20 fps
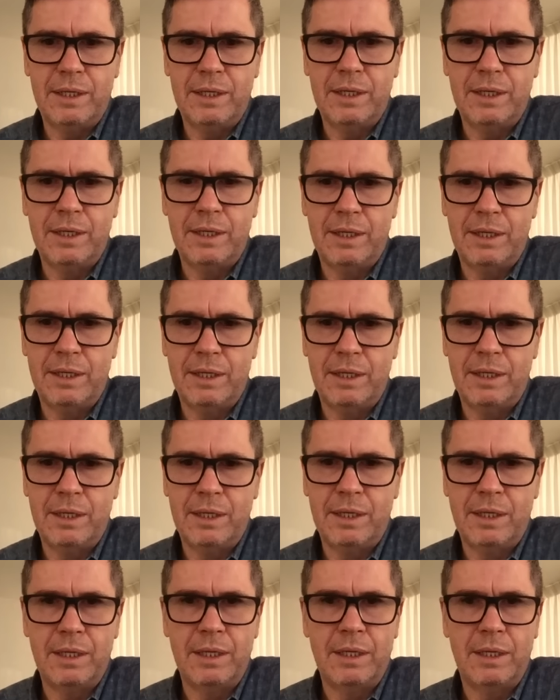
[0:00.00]

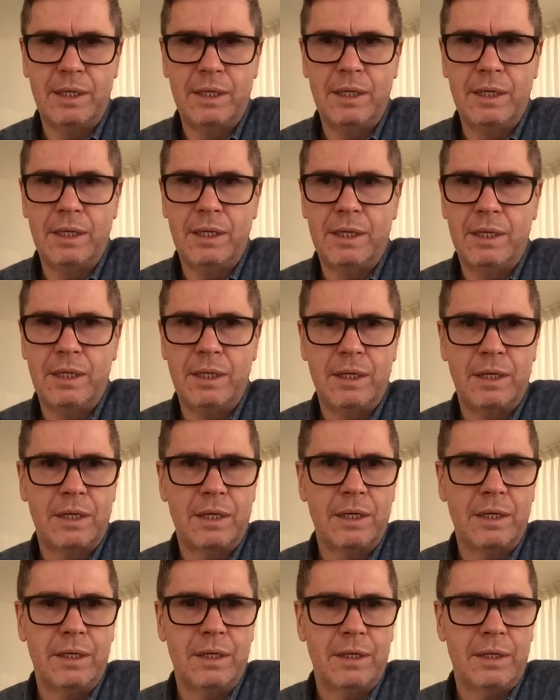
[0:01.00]
No one is speaking in this clip.